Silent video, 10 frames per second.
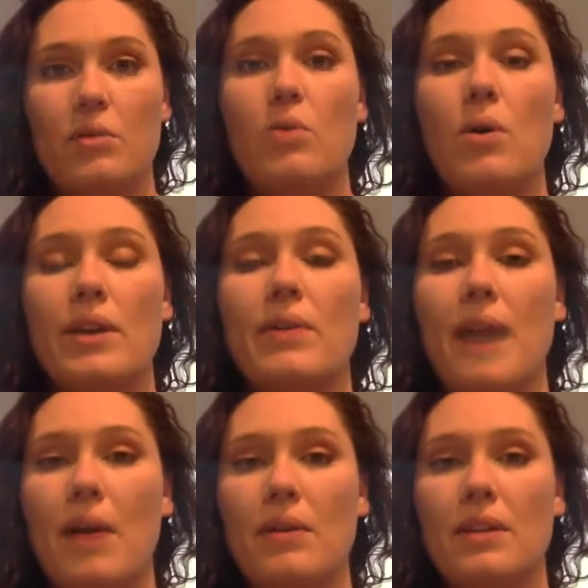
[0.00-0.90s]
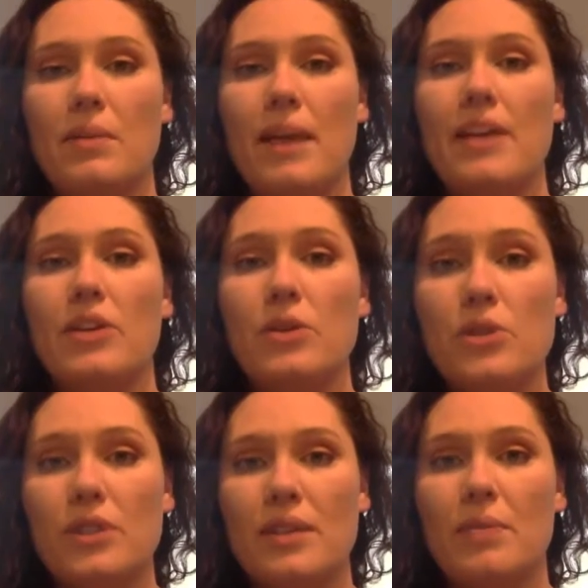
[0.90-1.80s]
quoting your hourly rate
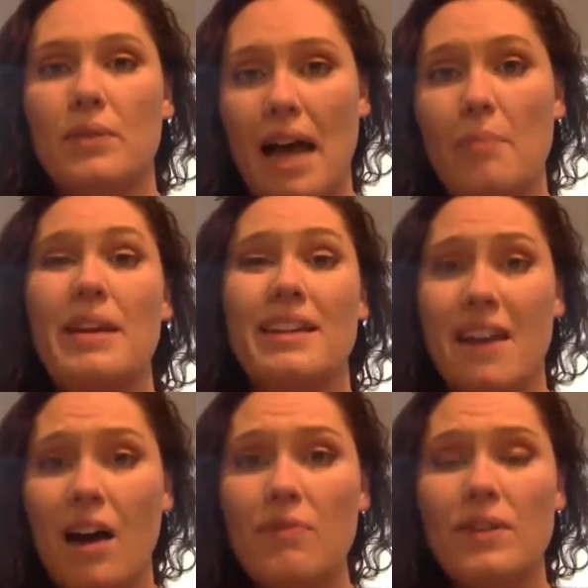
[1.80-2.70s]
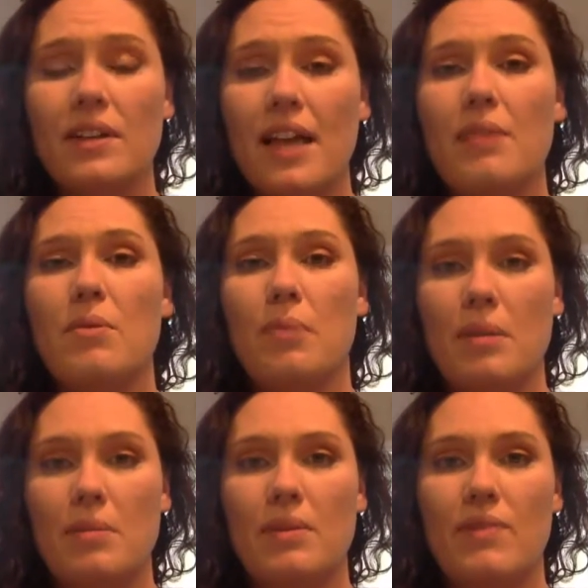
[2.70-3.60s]
usually will not be enough. The client will
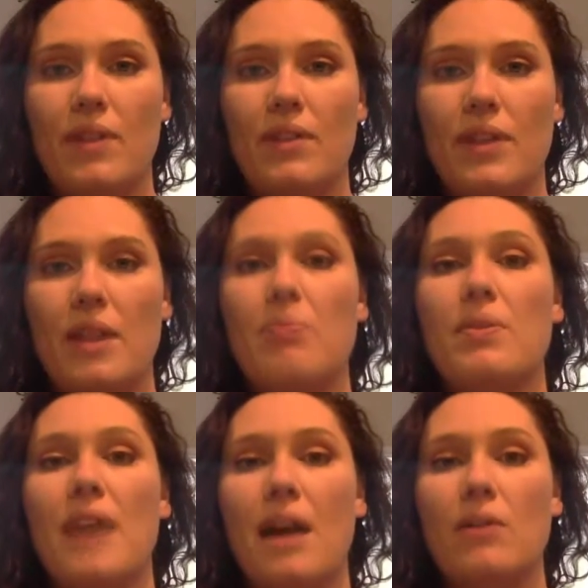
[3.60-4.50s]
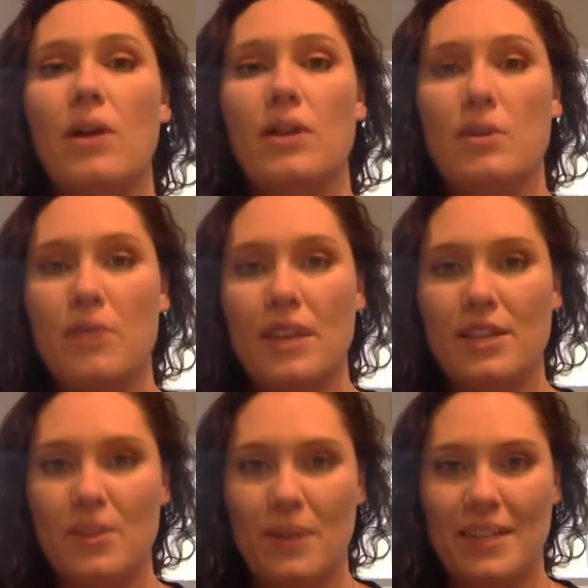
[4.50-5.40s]
probably follow that up with how long you think
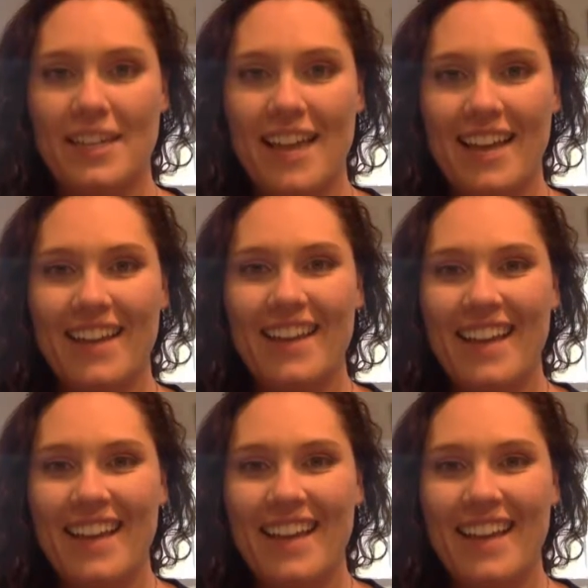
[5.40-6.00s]
it's going to take.